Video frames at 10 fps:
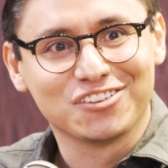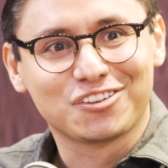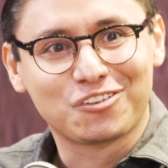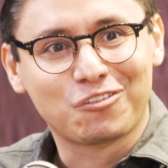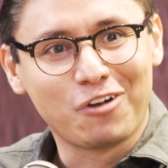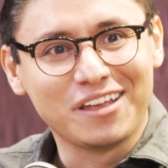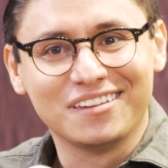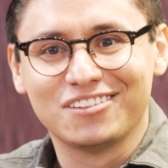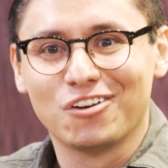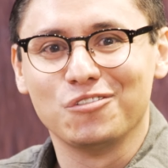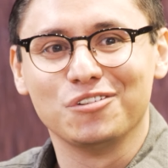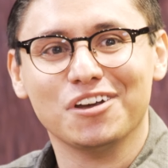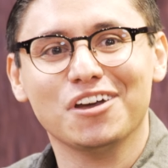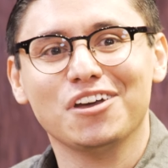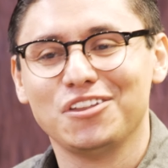just crazy. So
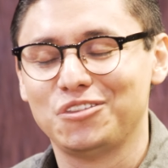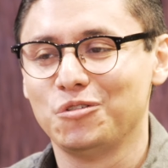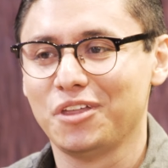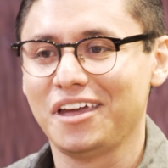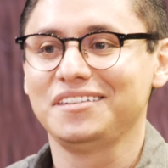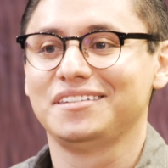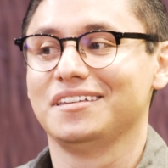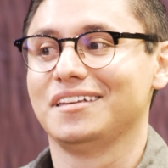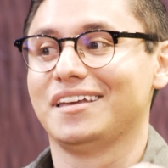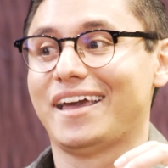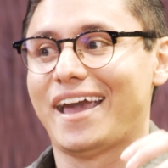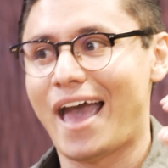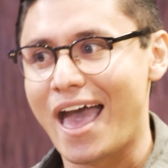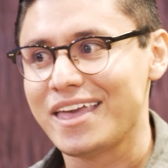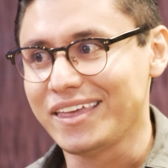today's
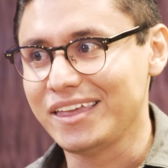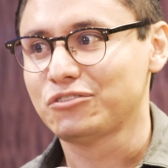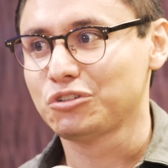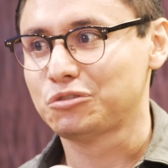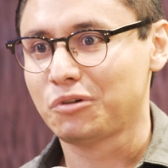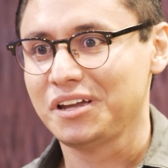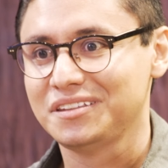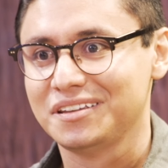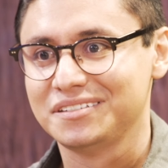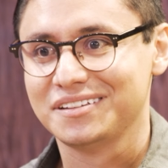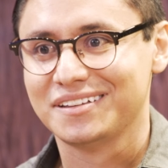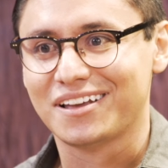high interest rates